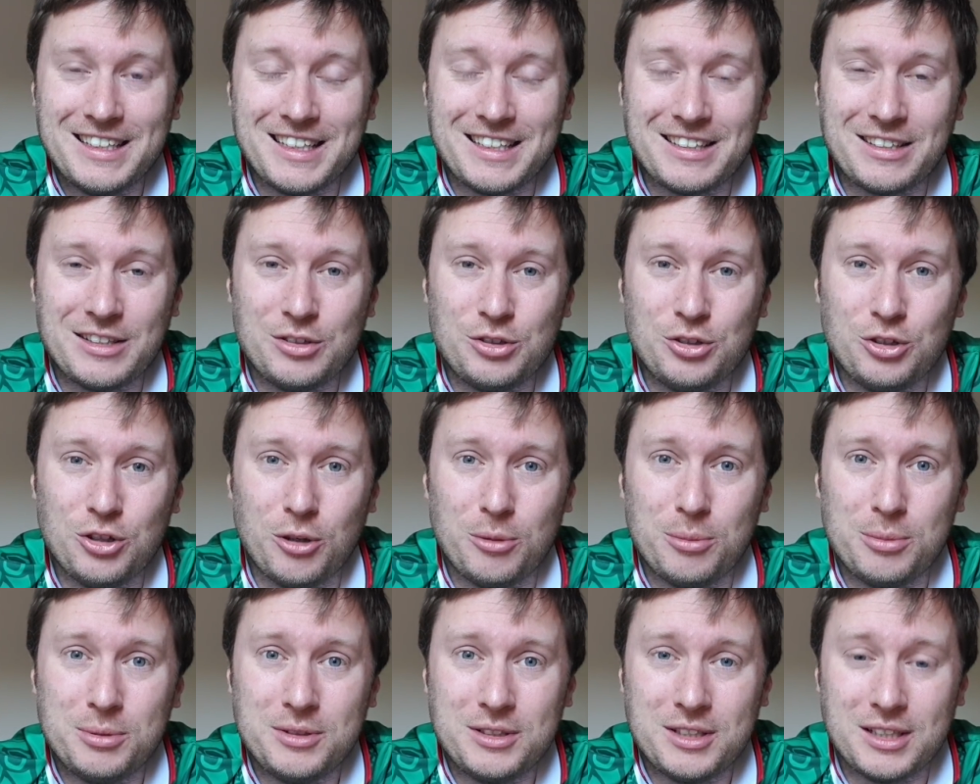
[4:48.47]
his
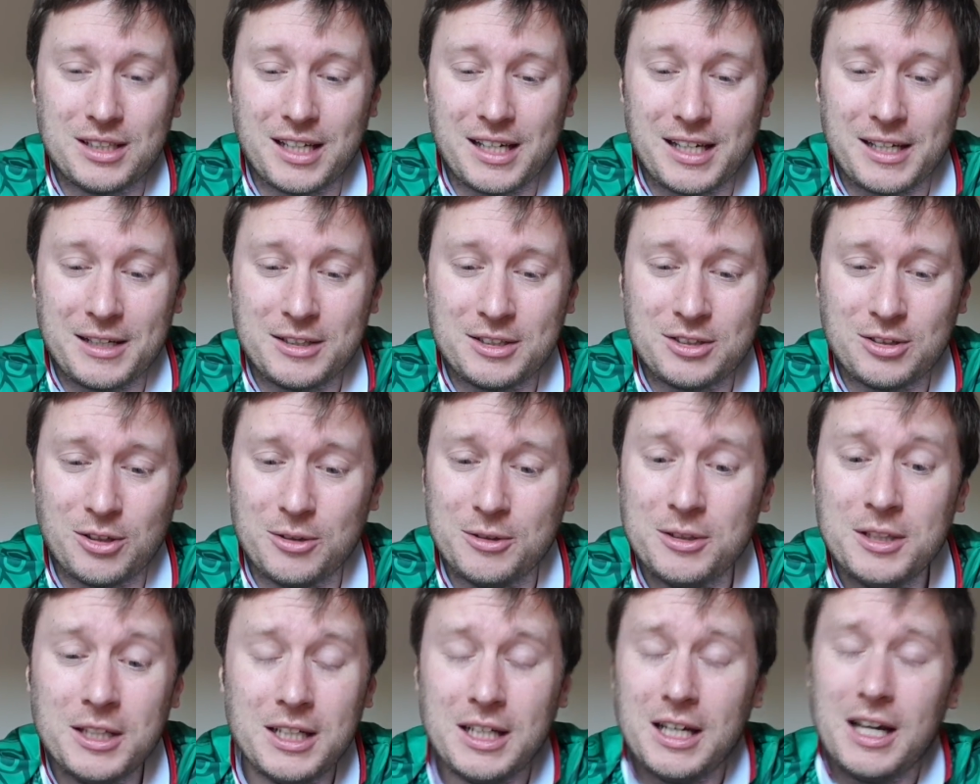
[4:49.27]
job today.
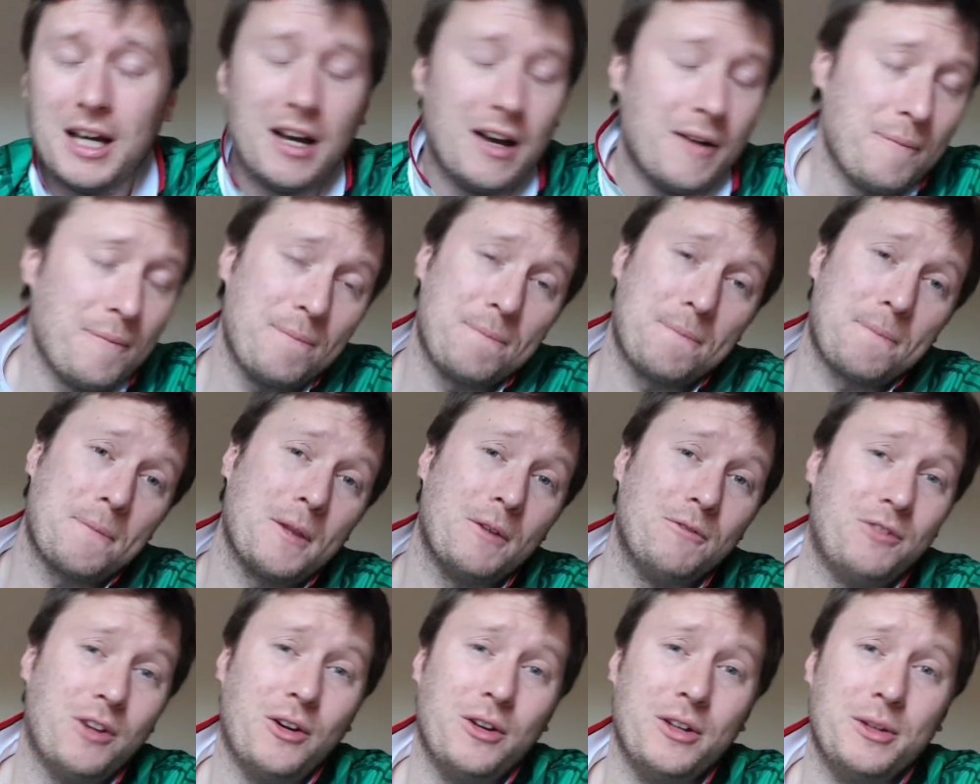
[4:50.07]
So
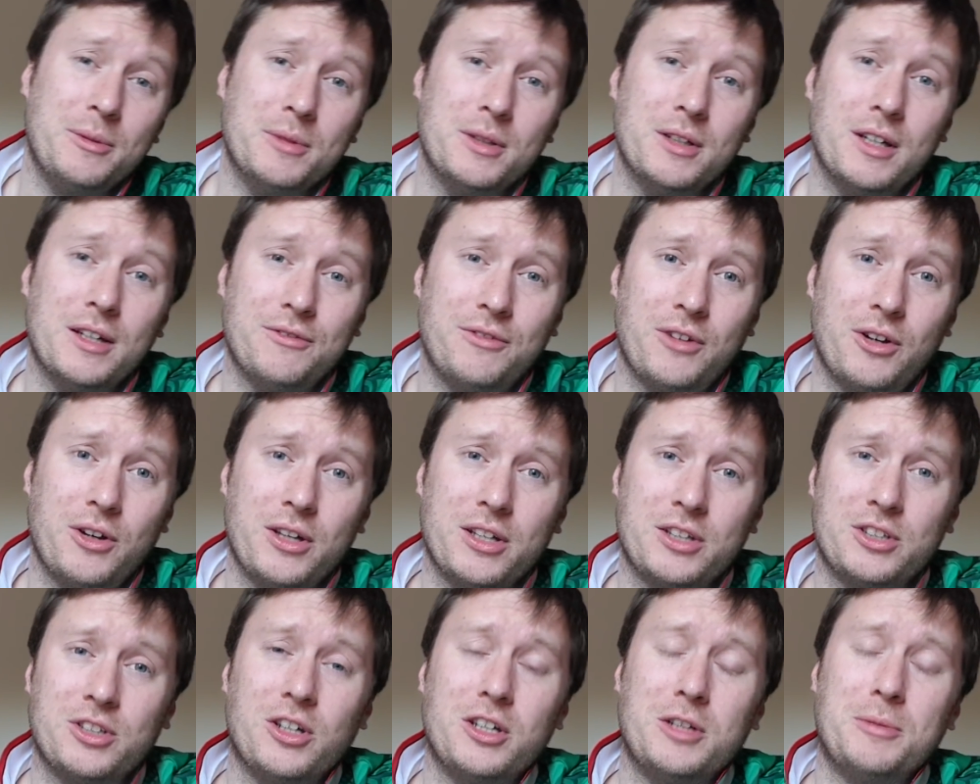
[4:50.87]
very,
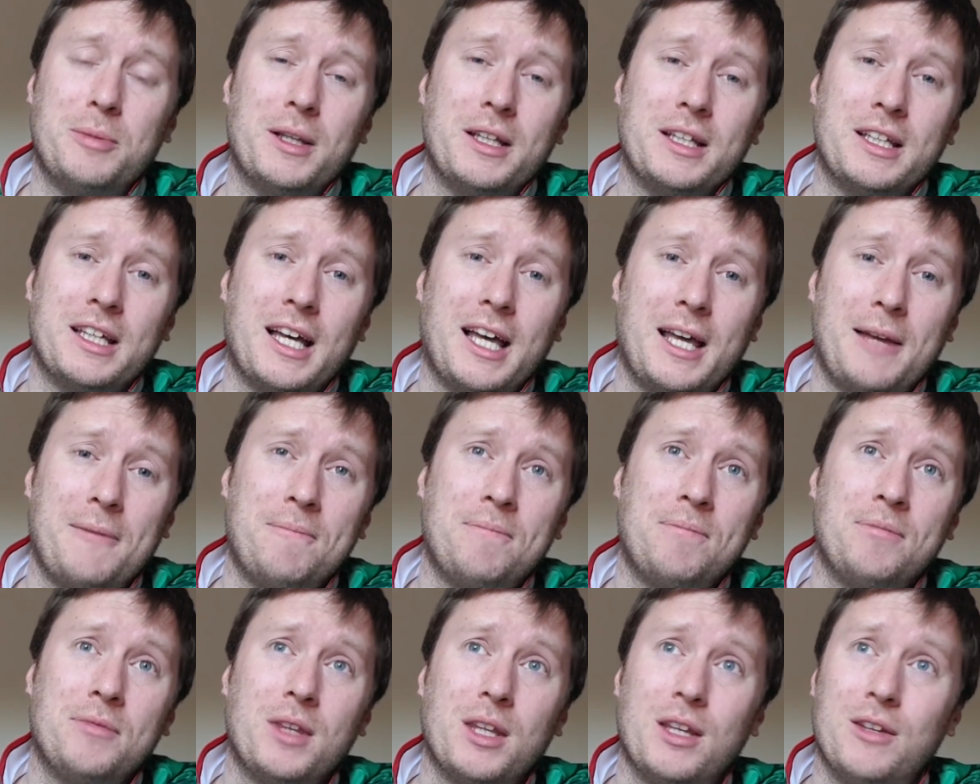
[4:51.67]
very excited about the
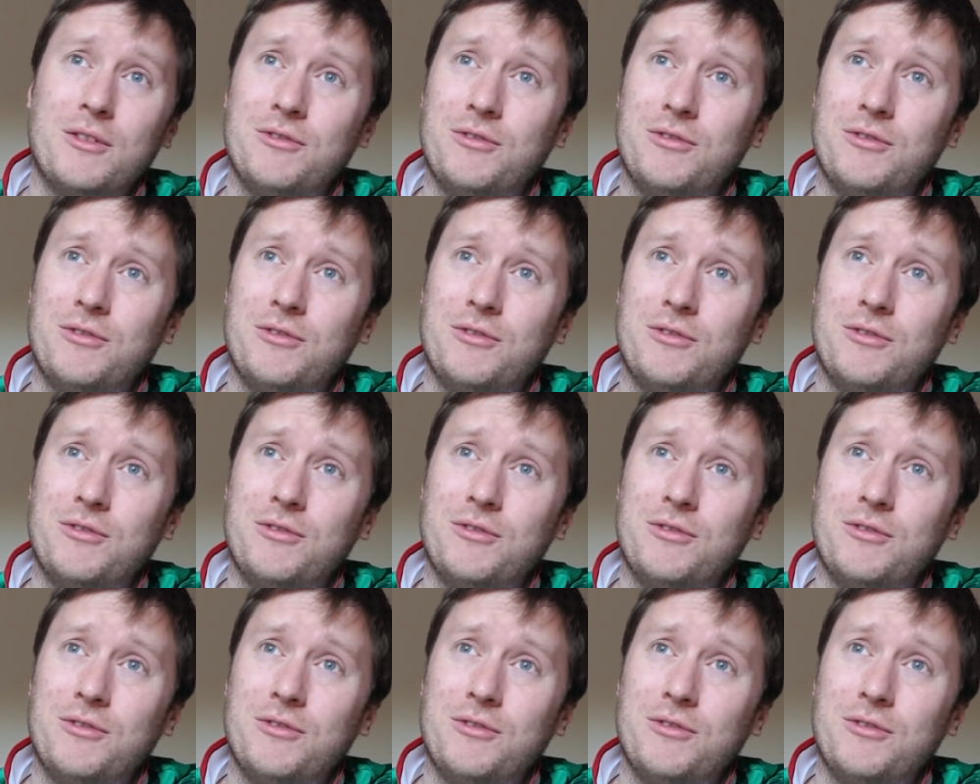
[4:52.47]
game.